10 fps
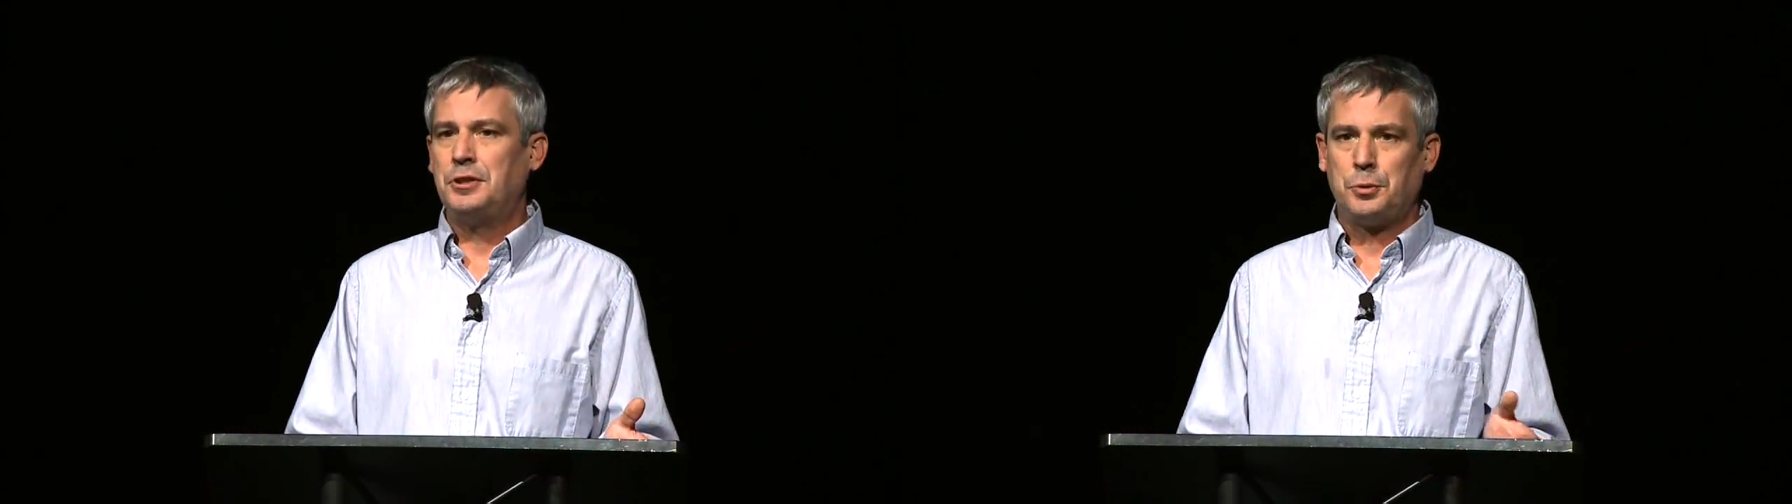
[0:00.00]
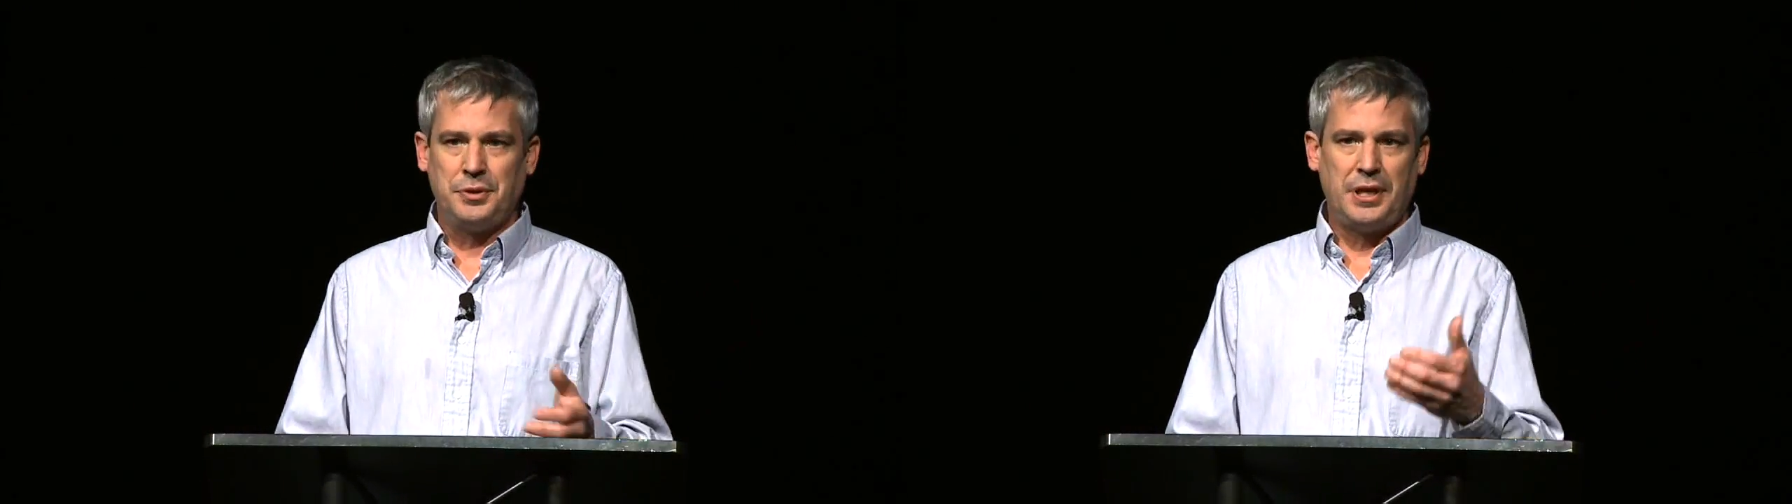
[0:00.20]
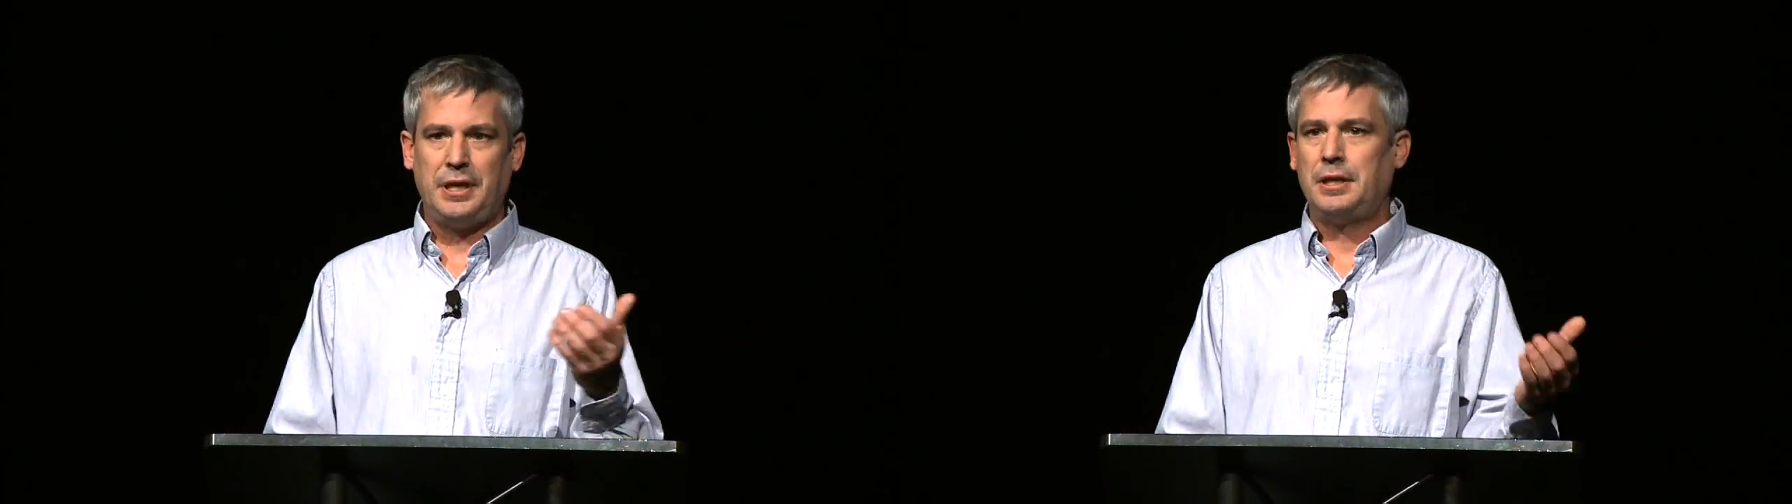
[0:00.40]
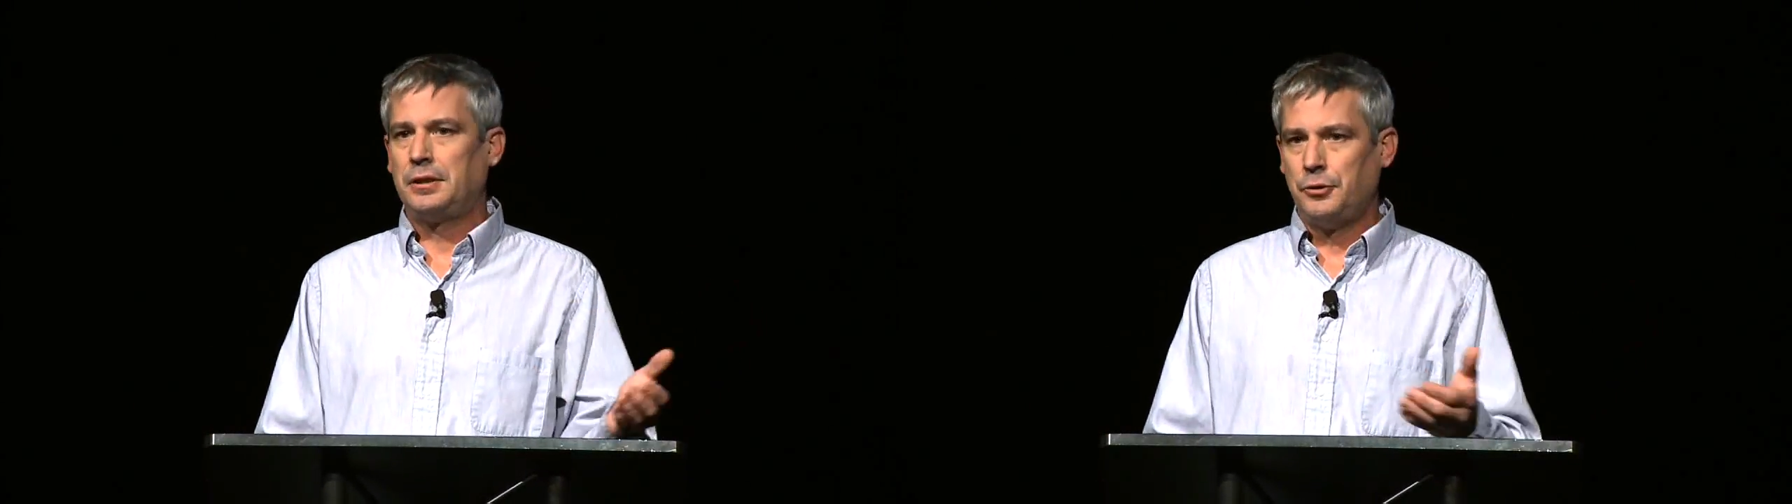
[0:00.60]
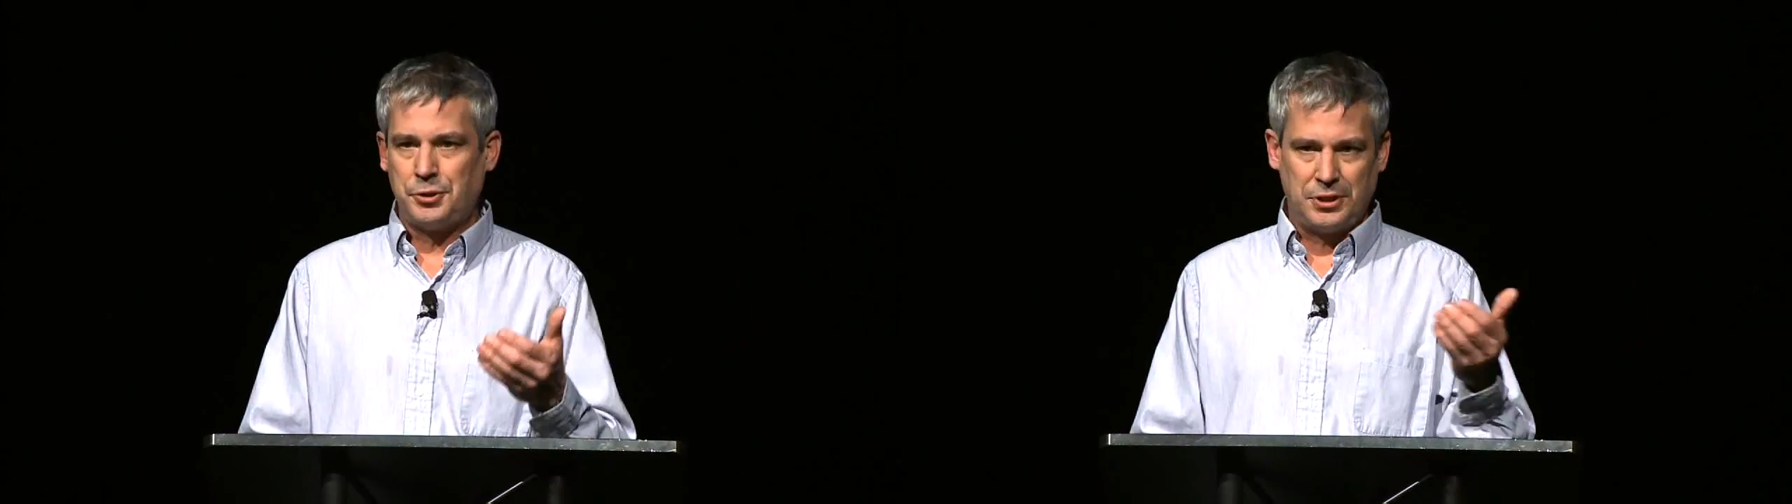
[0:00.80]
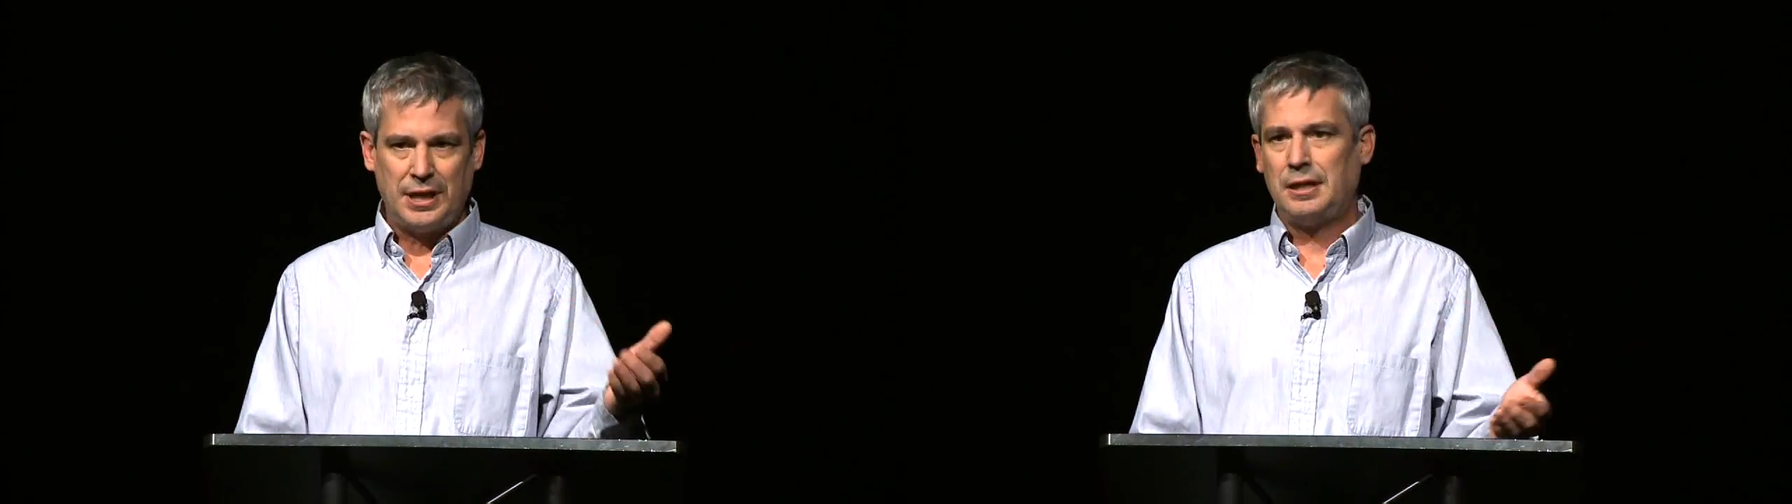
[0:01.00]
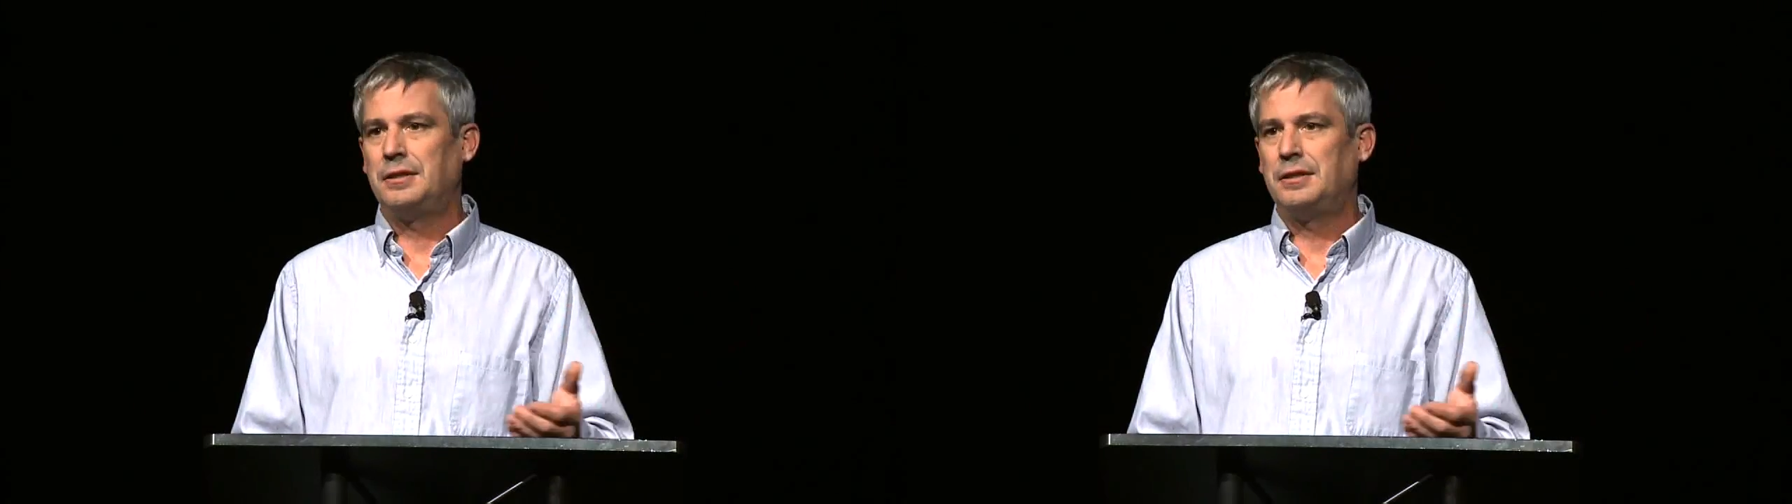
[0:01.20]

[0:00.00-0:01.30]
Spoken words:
when they elucidated